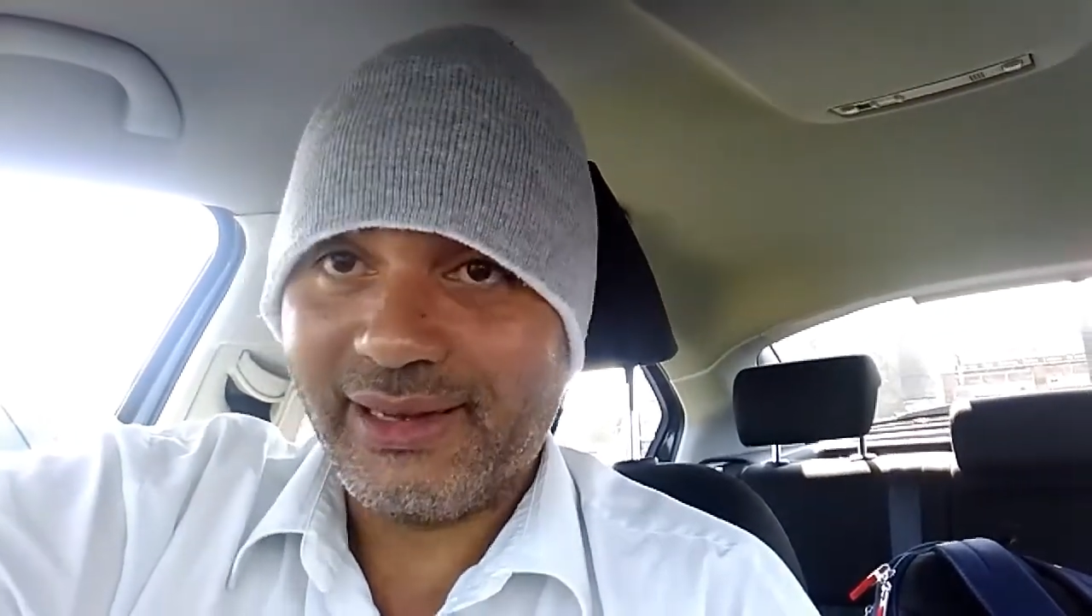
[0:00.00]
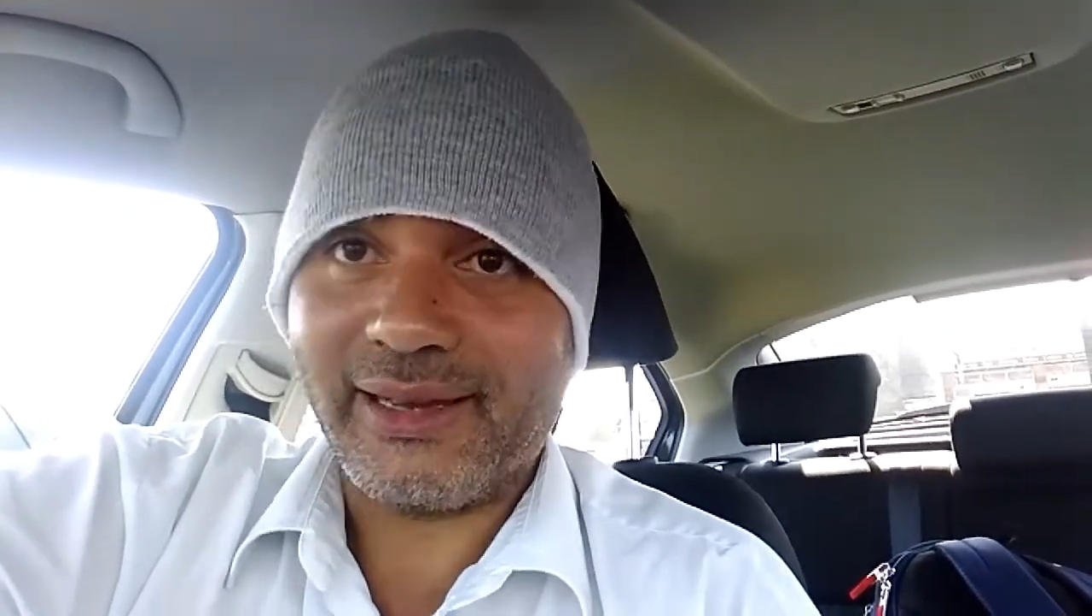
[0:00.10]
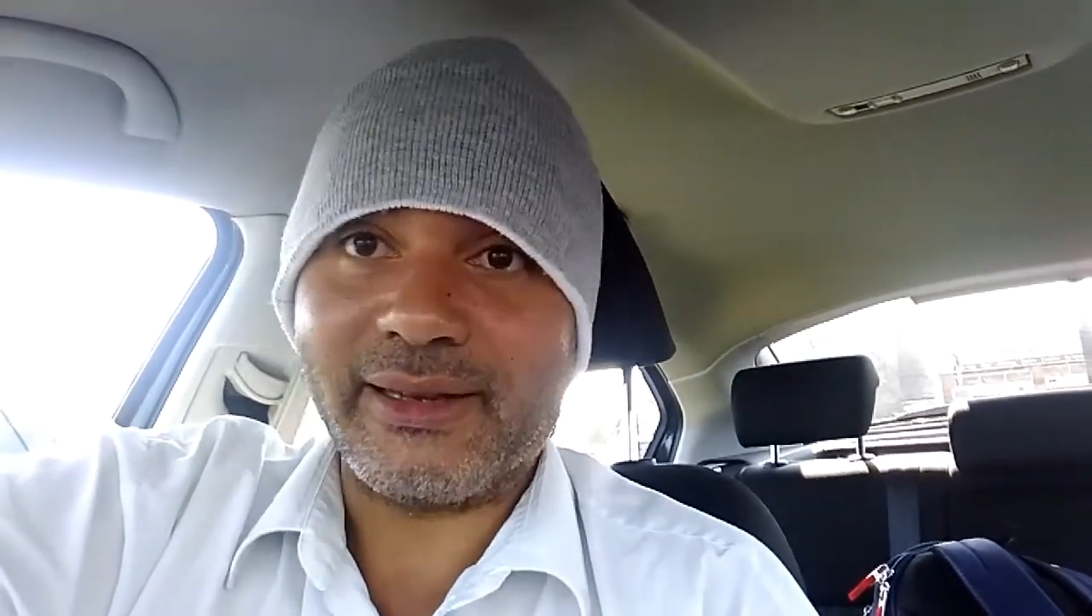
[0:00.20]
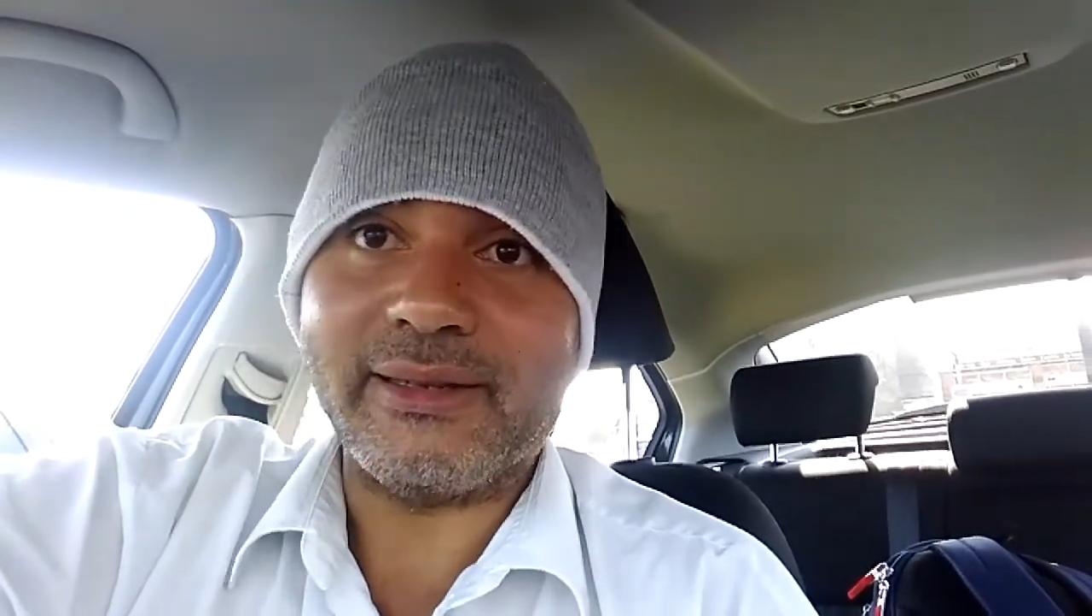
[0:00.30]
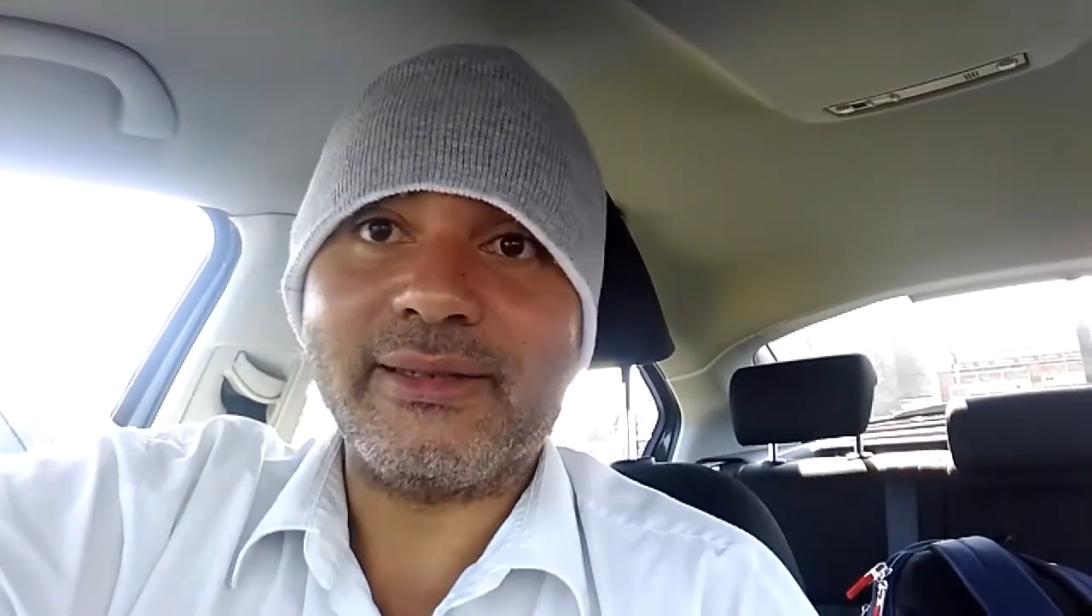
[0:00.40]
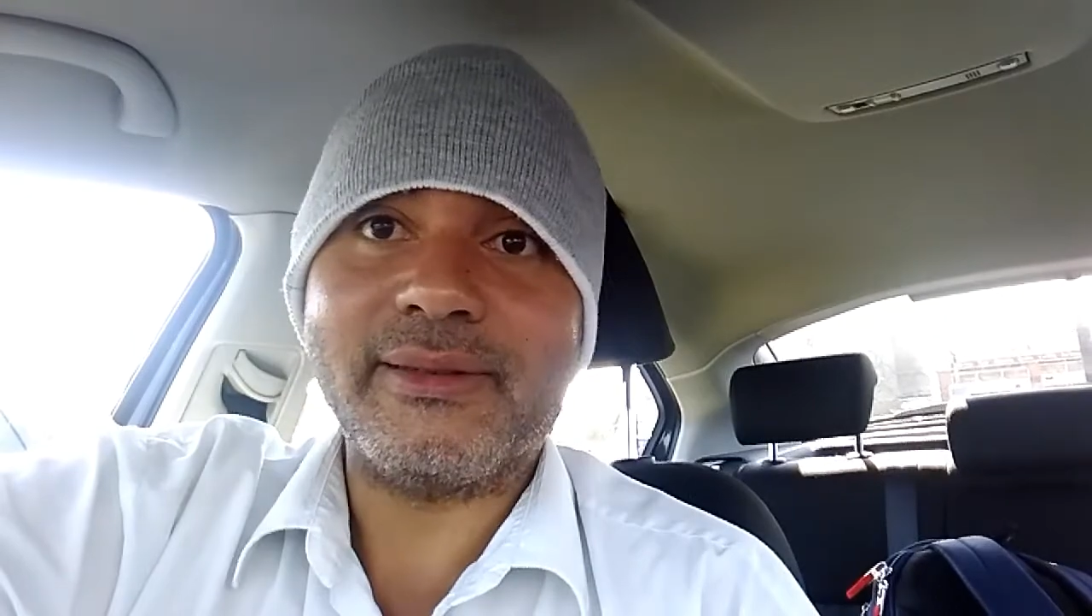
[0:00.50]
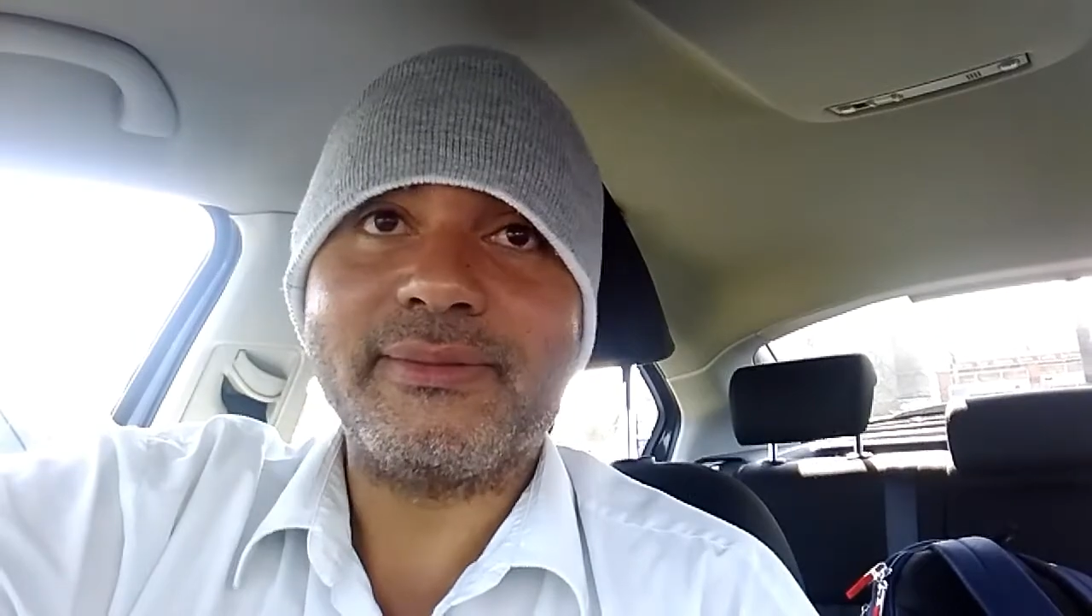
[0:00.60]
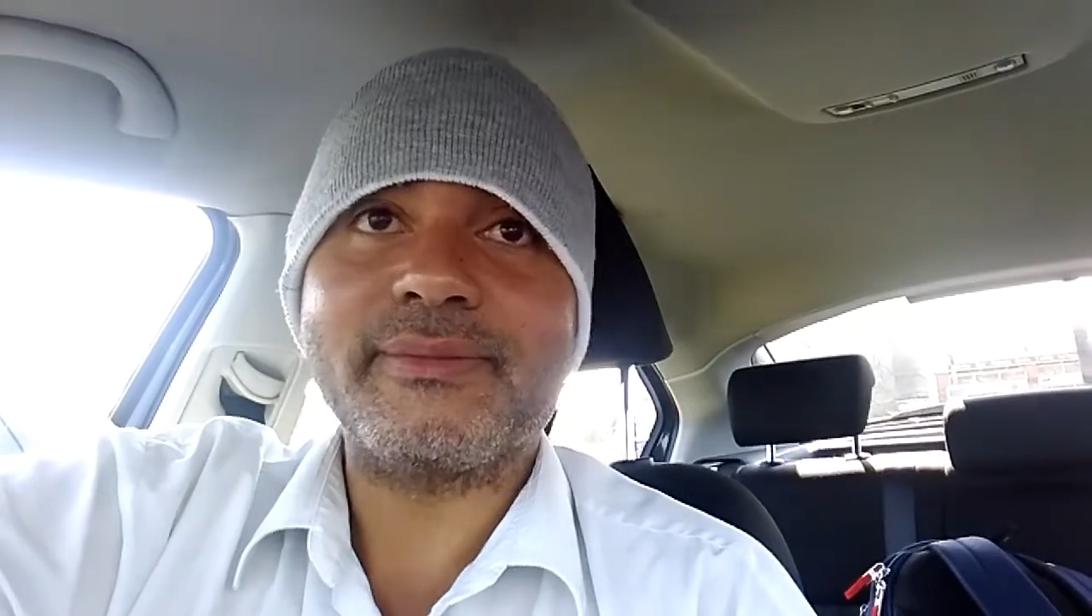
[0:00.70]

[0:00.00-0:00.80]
and